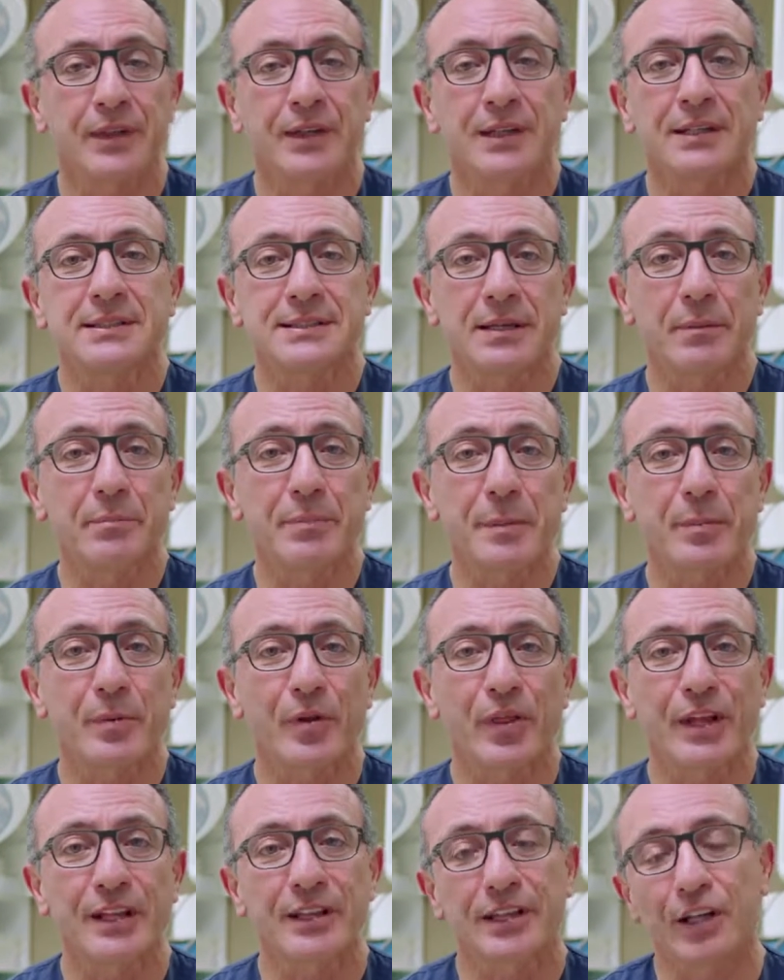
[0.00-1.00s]
Some people
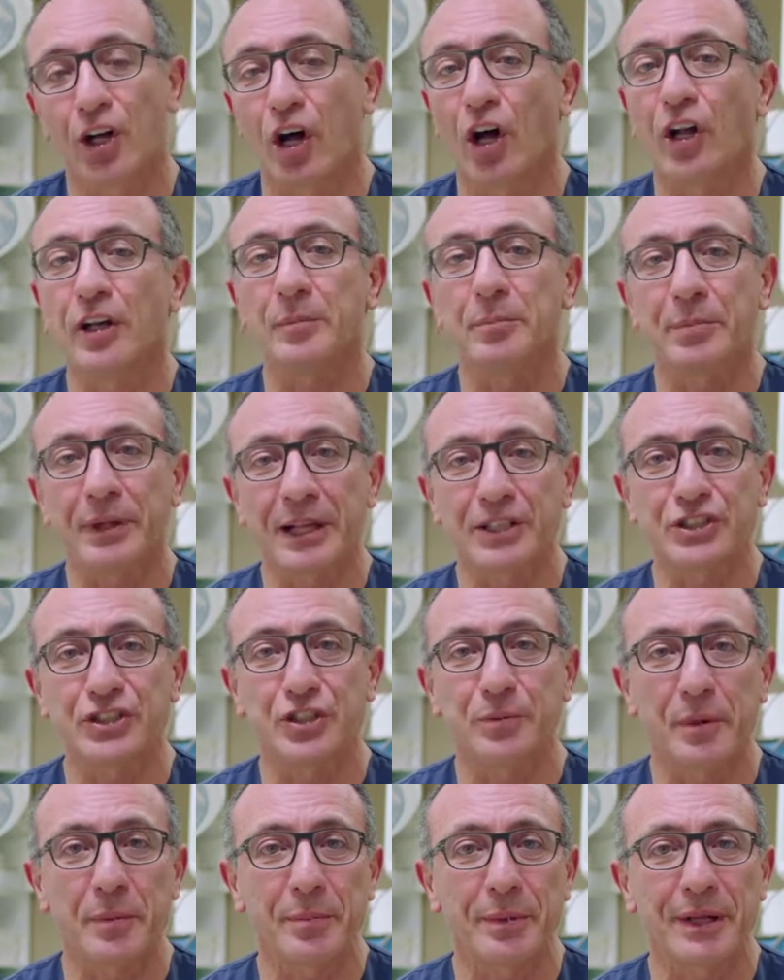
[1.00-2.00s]
think that all implants should
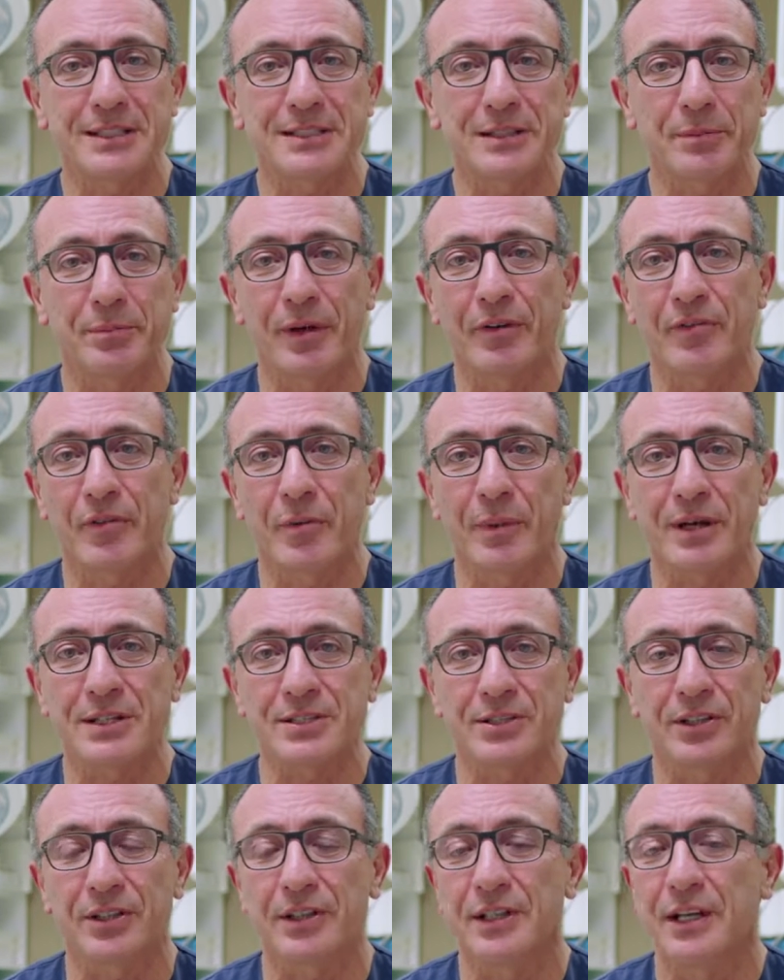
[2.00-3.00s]
be placed above the
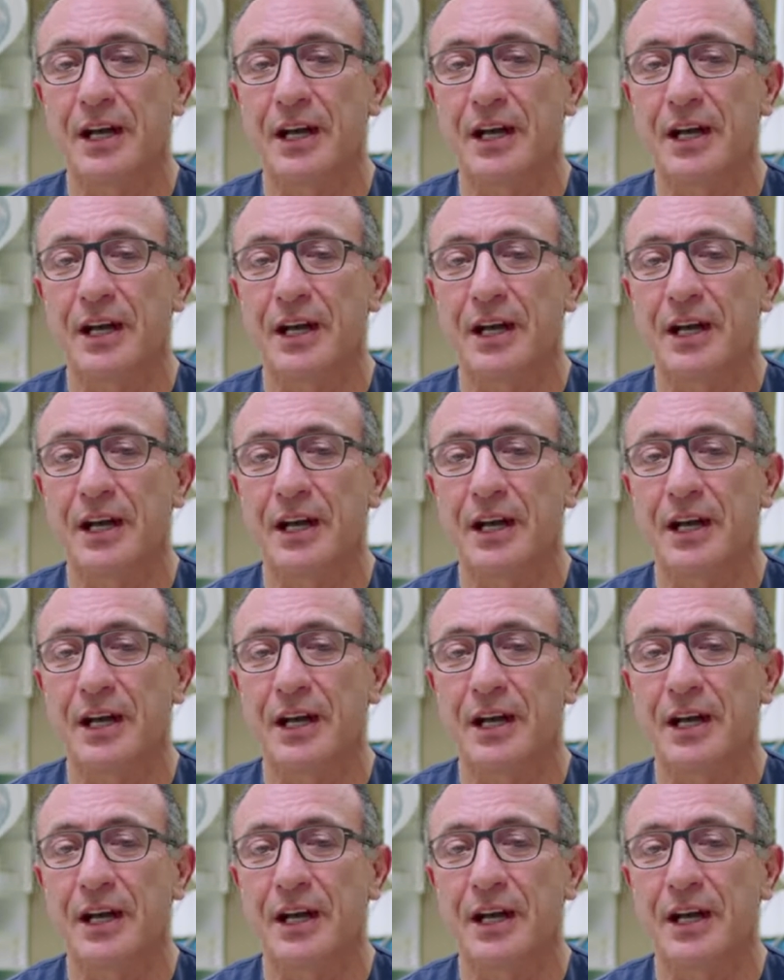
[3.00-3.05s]
muscle.